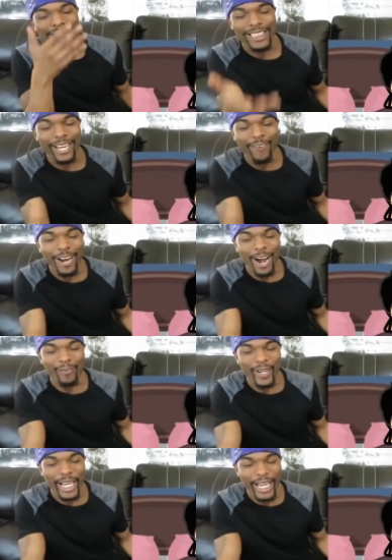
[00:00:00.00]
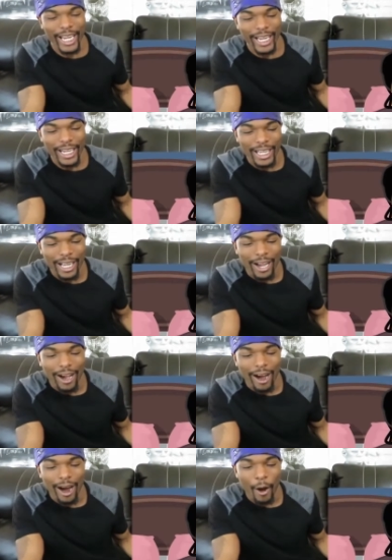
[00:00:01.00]
See what I mean?
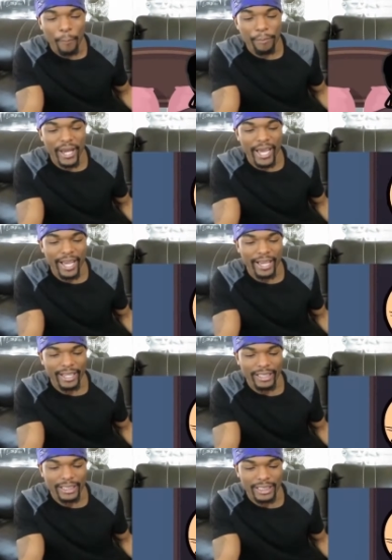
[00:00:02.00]
bitch!